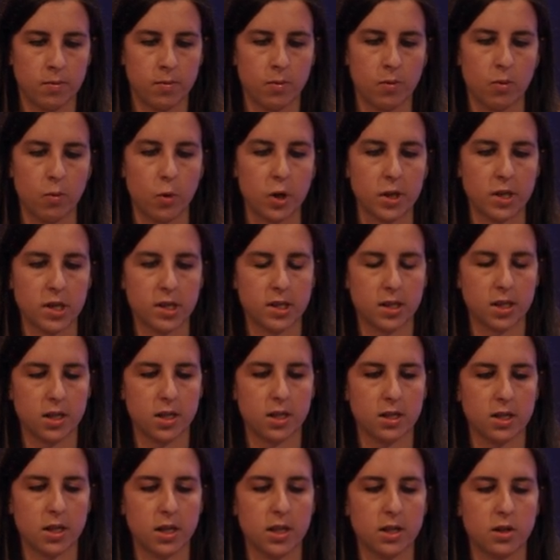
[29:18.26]
What this
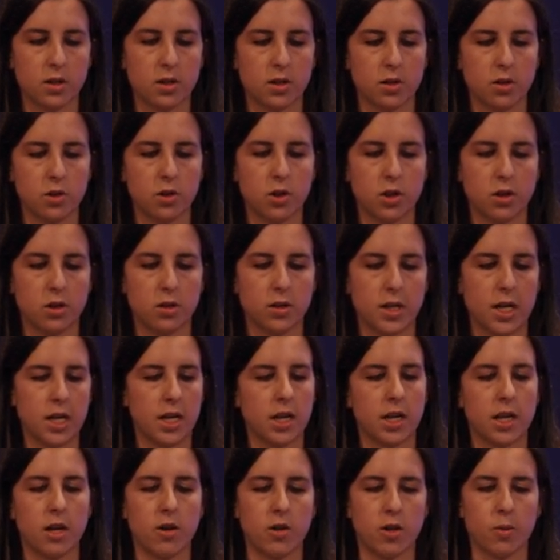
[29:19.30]
is, it's
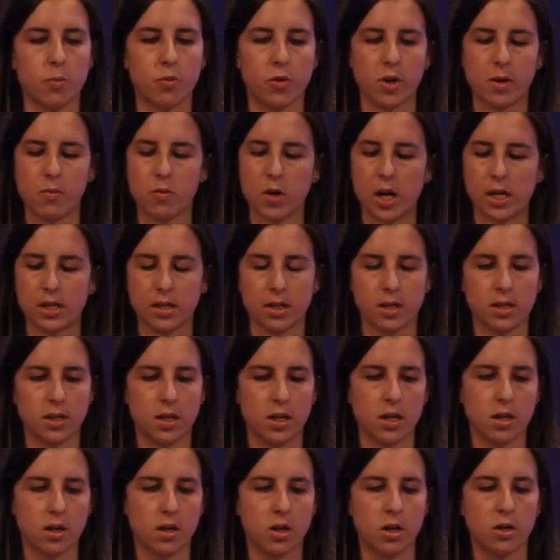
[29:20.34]
taking care of the
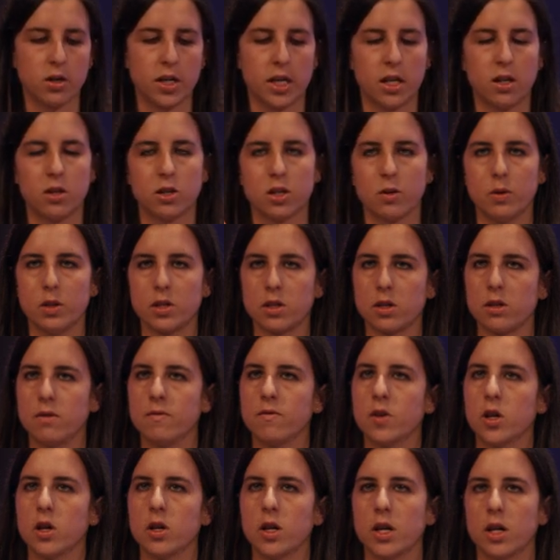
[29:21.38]
pre-processing on our data, so it's
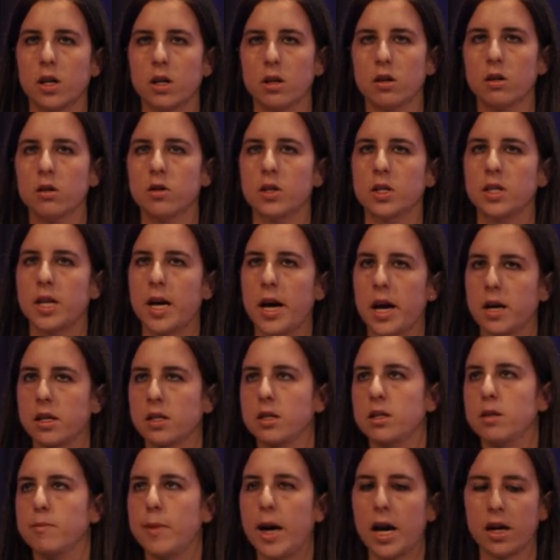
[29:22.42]
converting the
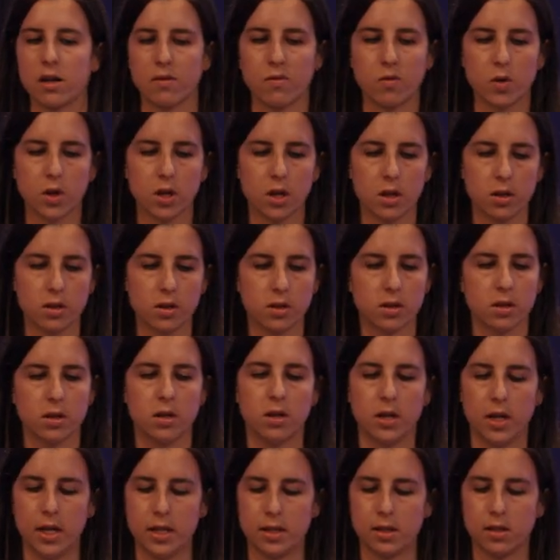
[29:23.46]
text to bag of words.
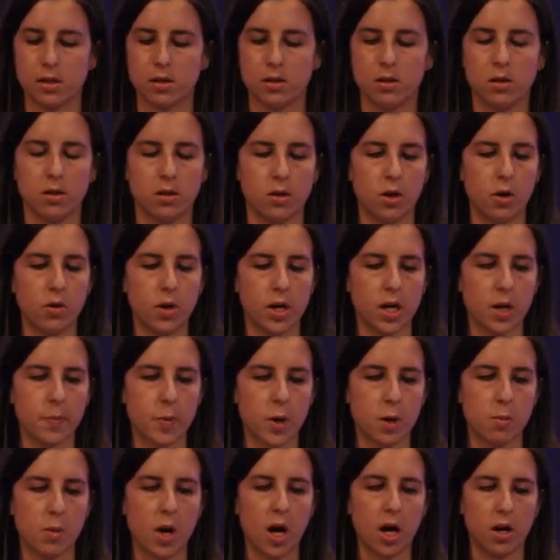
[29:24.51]
It's loading up
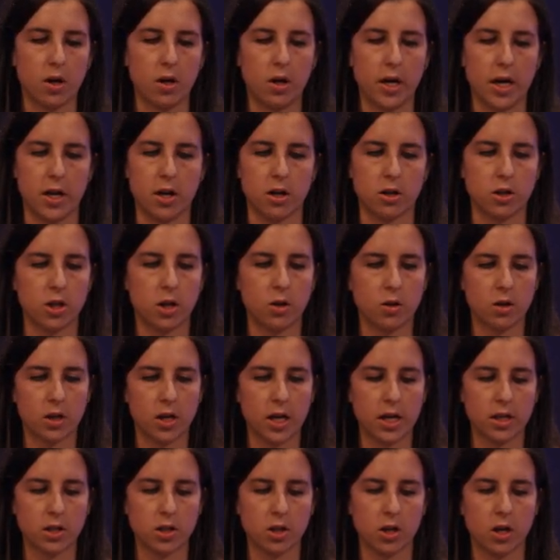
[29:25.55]
our model and our
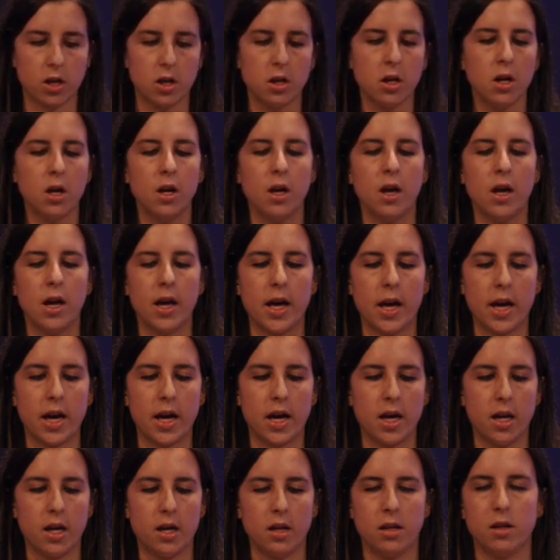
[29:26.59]
tokenizer
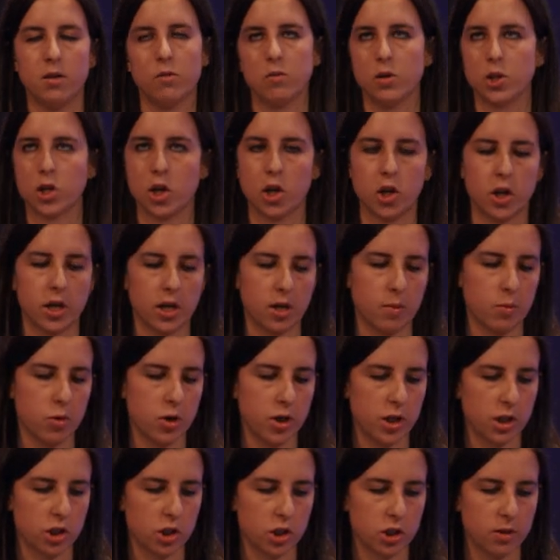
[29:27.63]
and returning a
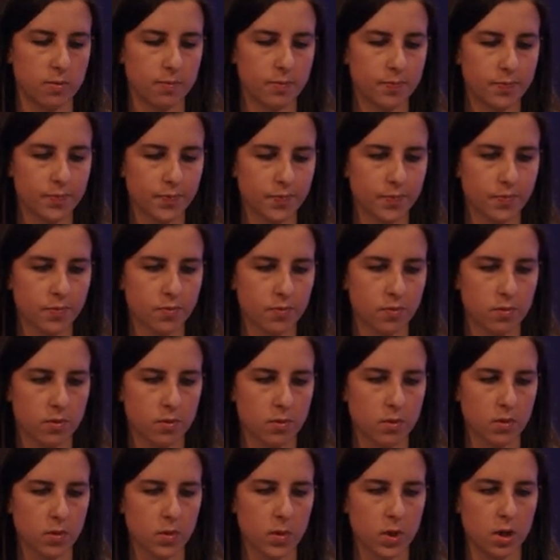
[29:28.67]
prediction.
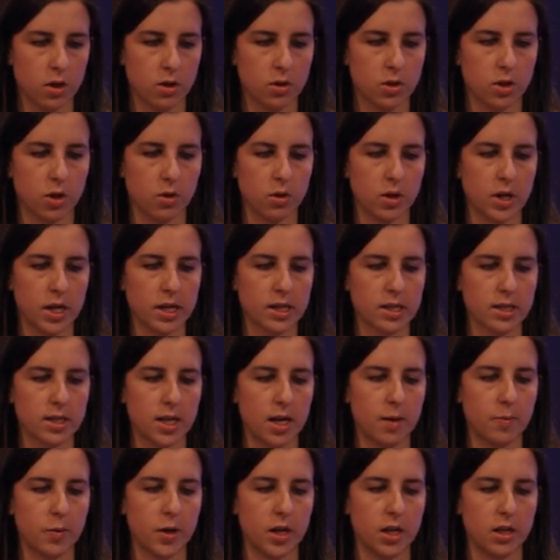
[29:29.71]
So the next
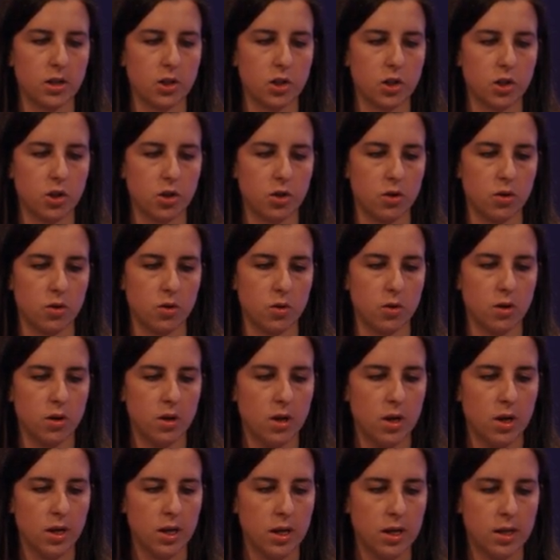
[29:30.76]
step is to
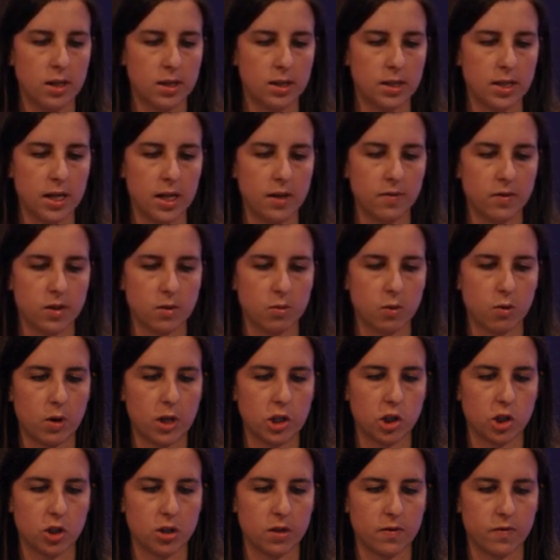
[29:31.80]
save some
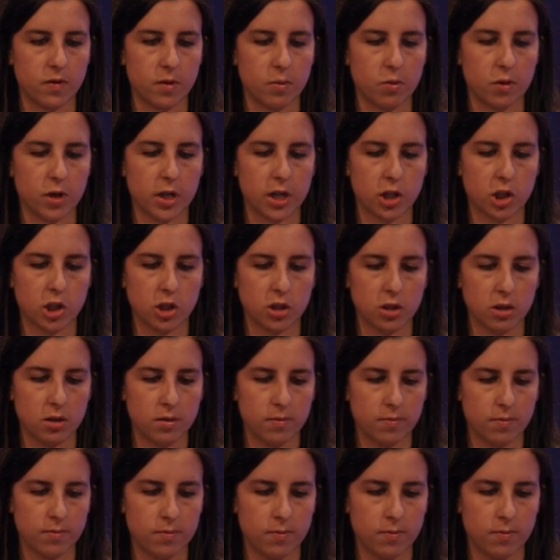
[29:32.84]
questions for prediction.